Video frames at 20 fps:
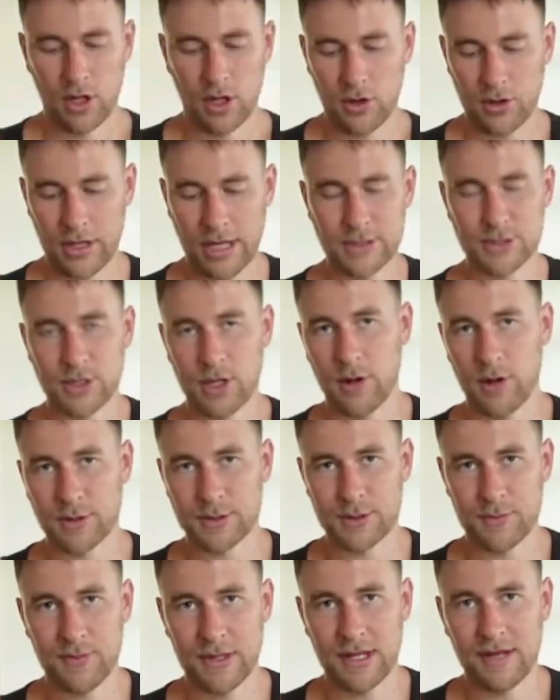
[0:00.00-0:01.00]
Okay, so I
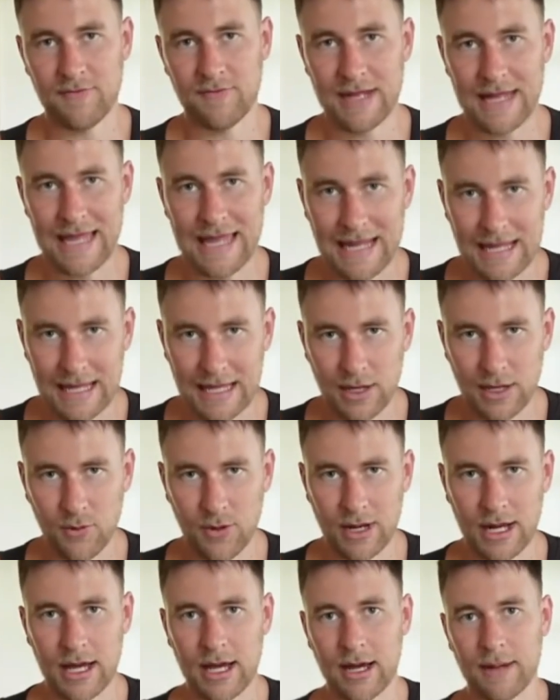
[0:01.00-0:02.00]
was a bit of an idiot
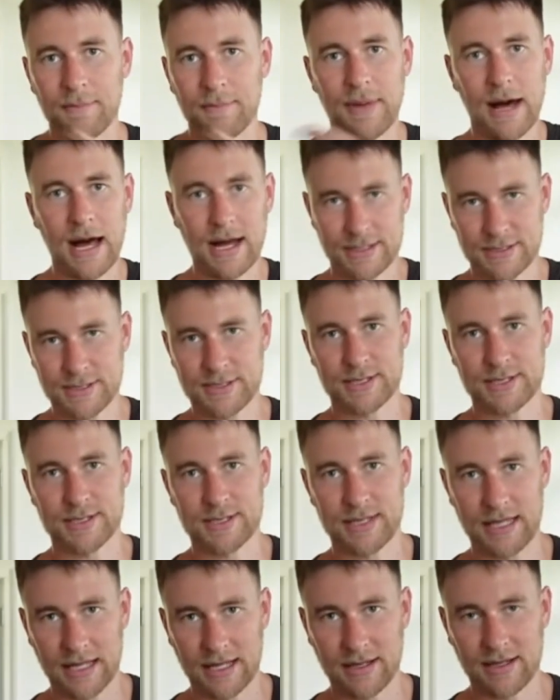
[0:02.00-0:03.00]
when I unboxed this
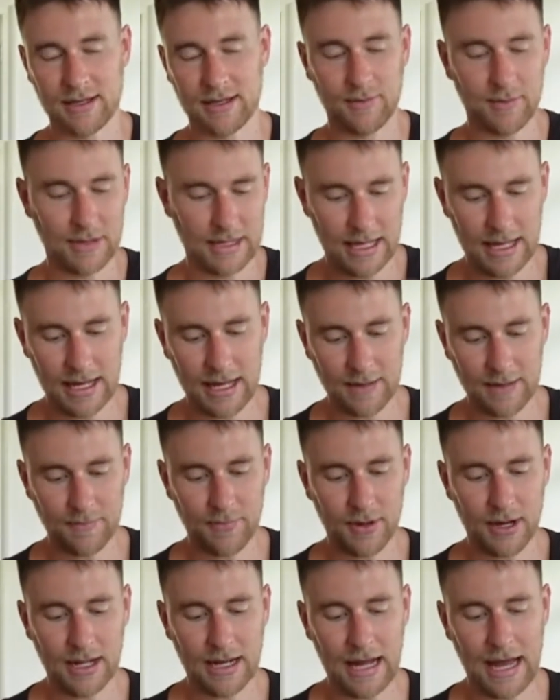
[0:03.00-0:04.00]
thing in the beginning,
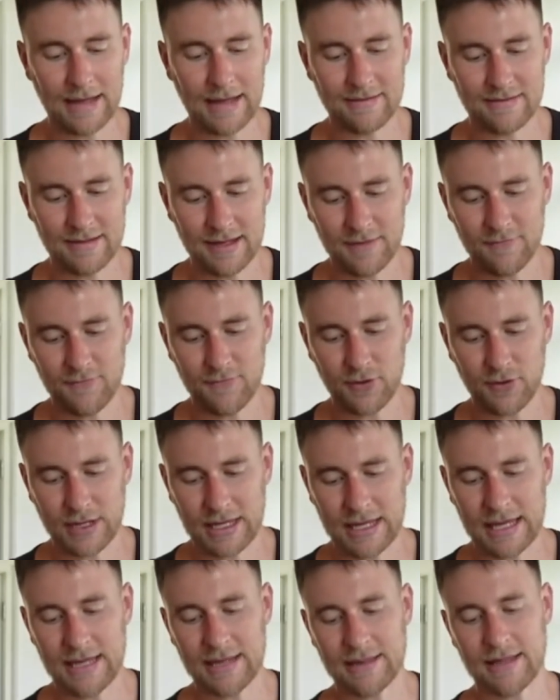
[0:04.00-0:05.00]
but I did
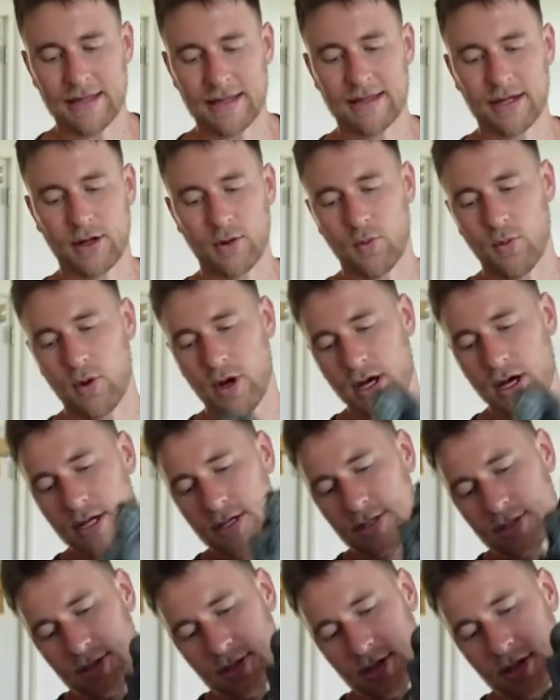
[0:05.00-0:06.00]
forget that there
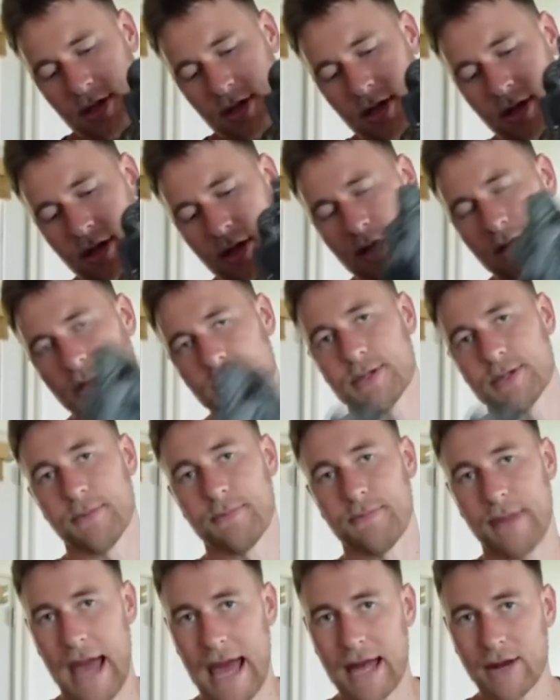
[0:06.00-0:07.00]
was
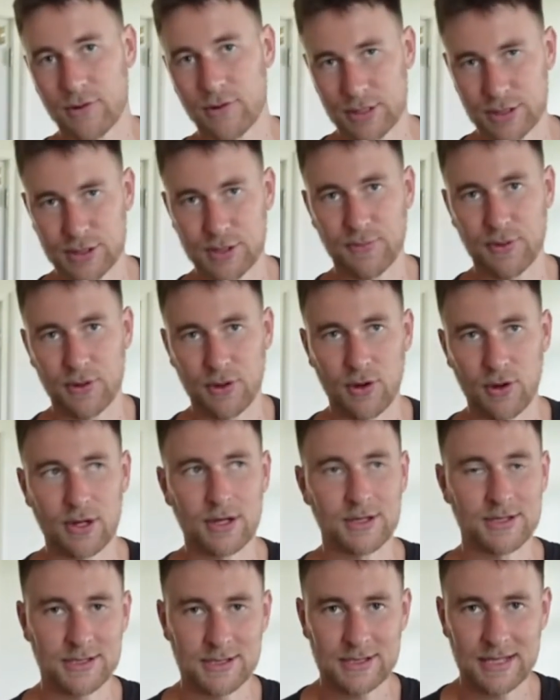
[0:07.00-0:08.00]
some batteries to put on
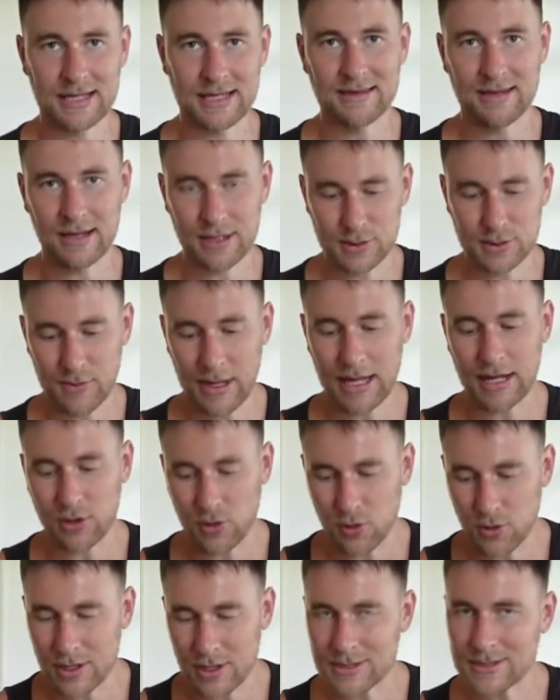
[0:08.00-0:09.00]
because this thing does make
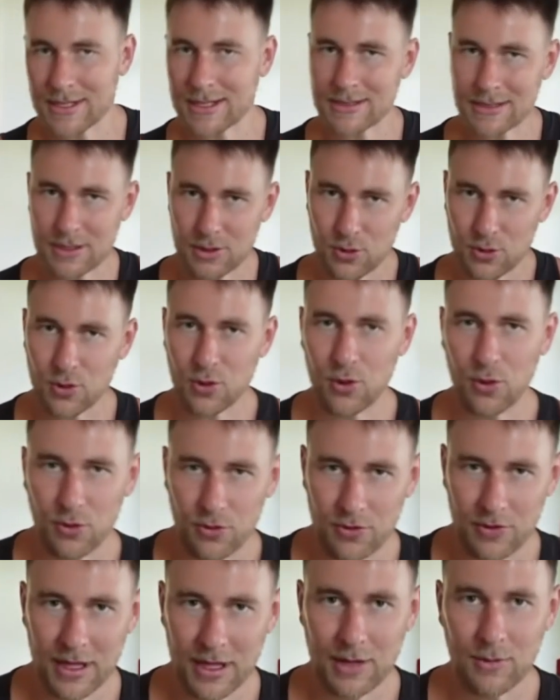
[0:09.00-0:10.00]
noise, does a little
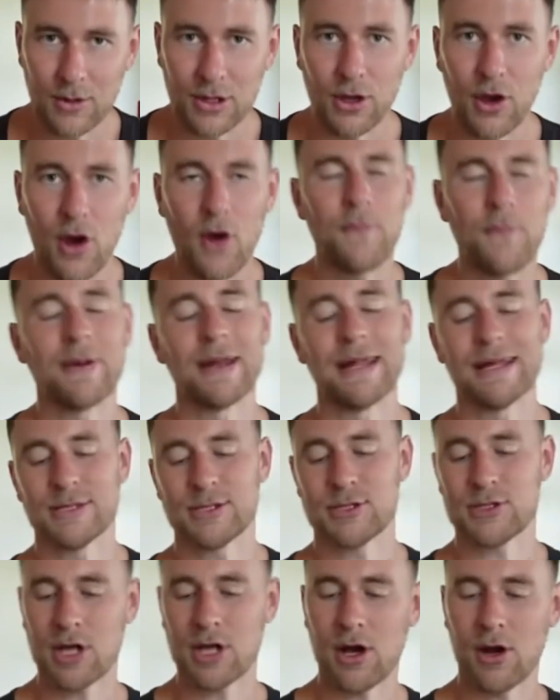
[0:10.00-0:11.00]
cool thing when you open it.
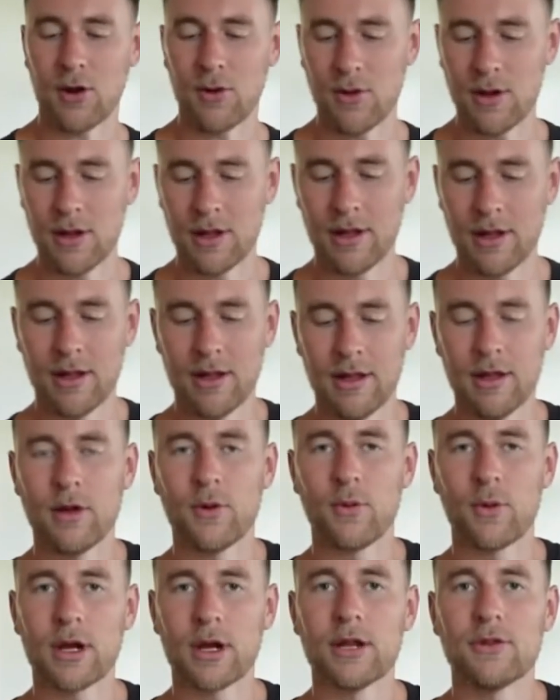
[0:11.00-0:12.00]
So
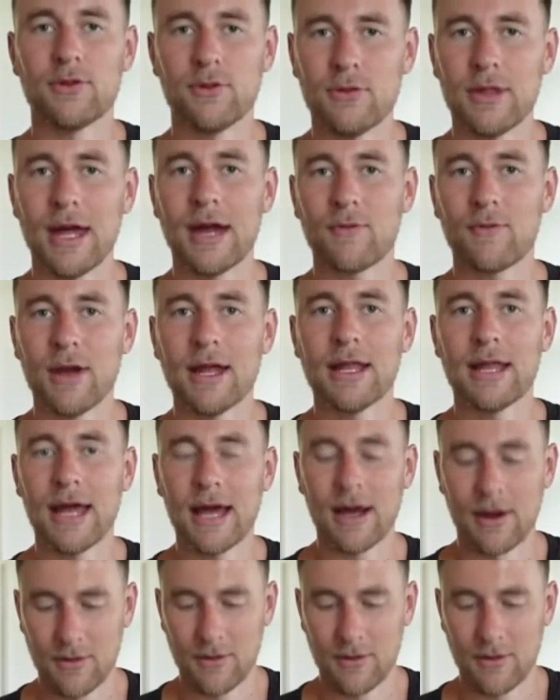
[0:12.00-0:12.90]
we're gonna do that right now.